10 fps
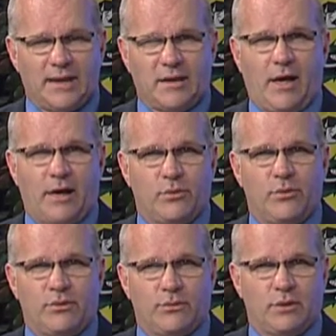And a lot of
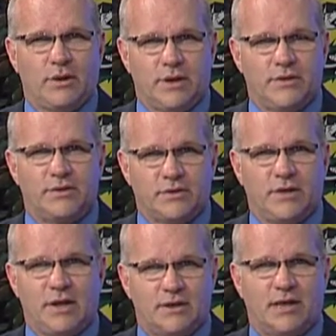re religions
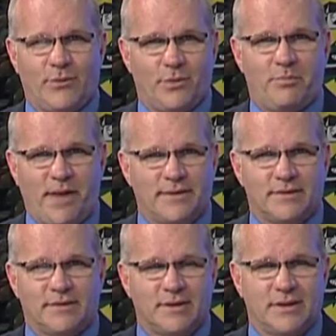teach that we're
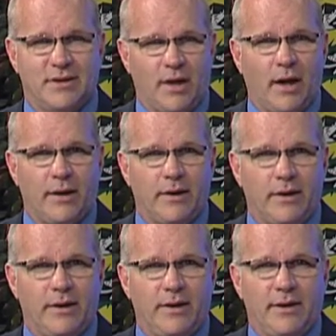basically good.
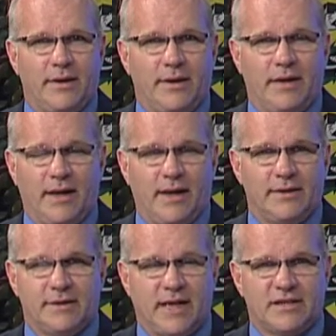
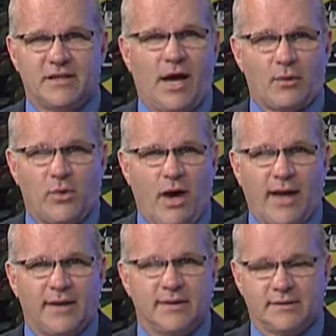And that's not
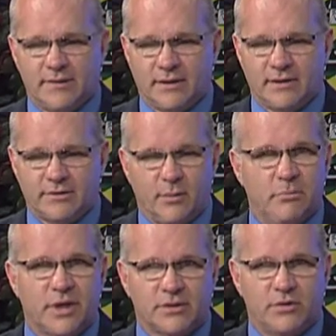right. It's a, it's a
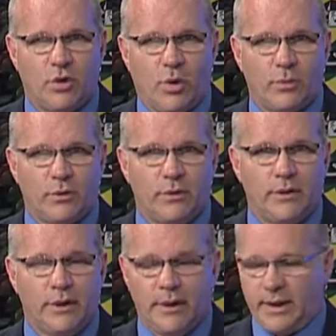misnomer.
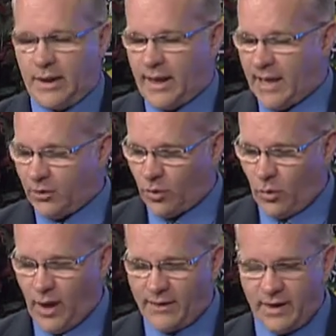And I don't know
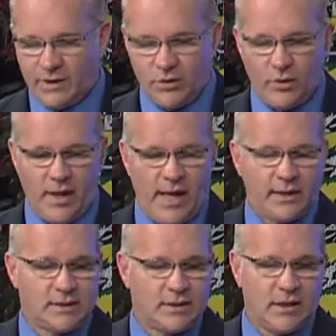why they do
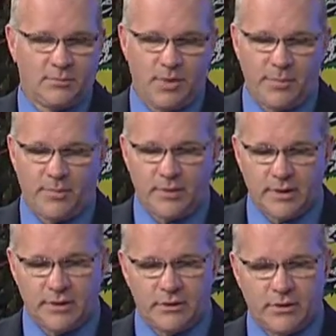that to get people
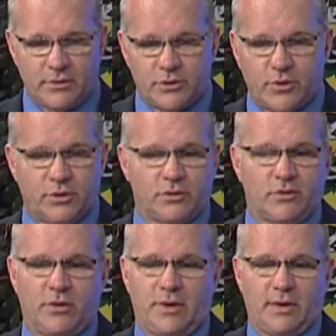into their church
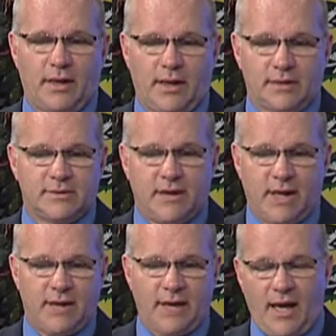so that they can
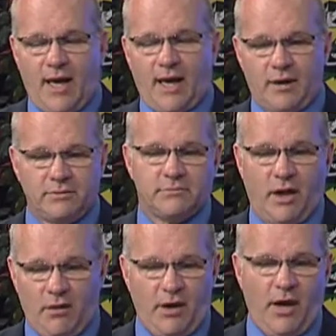say, yeah,
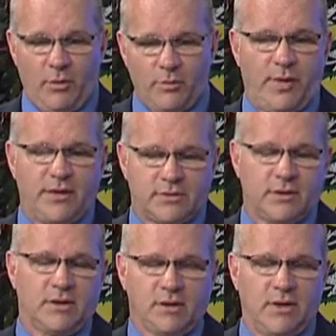oh, yeah, we're
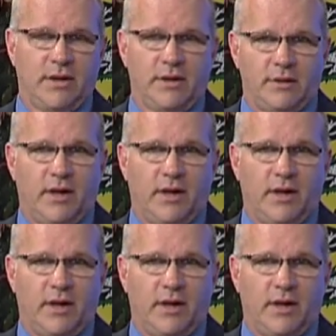basically good.